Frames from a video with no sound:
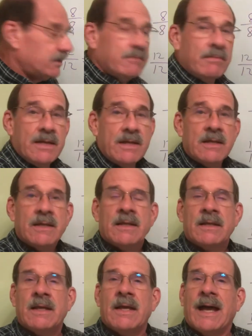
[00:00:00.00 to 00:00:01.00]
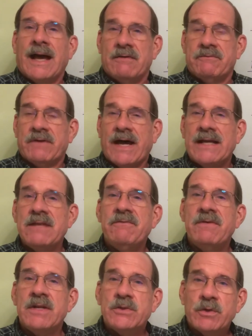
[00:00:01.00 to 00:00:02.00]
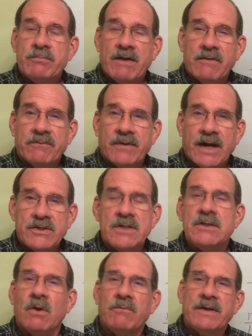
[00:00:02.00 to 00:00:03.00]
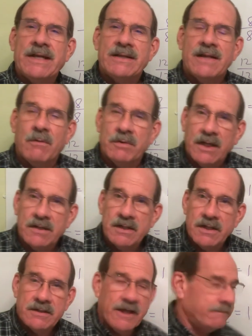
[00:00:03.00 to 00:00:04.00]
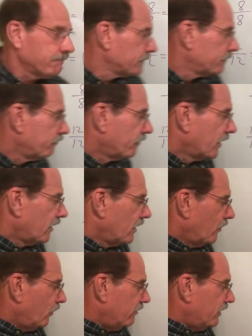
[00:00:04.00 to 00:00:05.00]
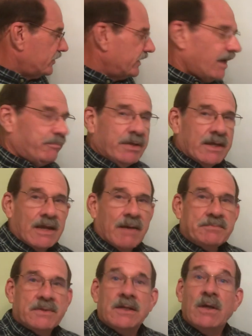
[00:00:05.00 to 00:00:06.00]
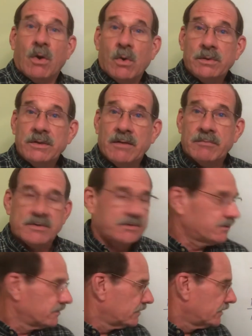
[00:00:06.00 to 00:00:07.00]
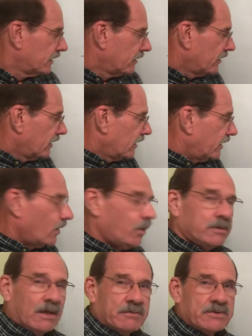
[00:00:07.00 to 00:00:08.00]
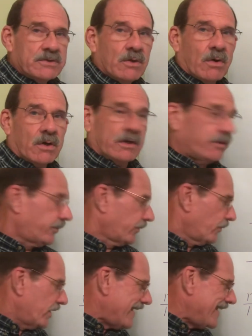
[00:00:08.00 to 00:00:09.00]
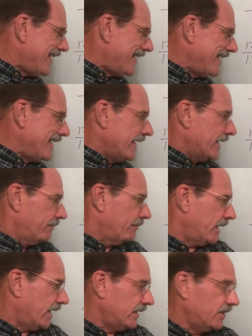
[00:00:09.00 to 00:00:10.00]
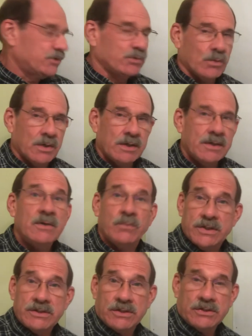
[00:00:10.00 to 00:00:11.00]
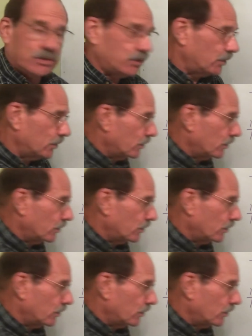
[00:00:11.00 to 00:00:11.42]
to me. I finally finished with my fraction. Don't forget now, we're not done yet. We must now pick up the whole numbers. The whole numbers, though, are 3 minus 1, which is 2.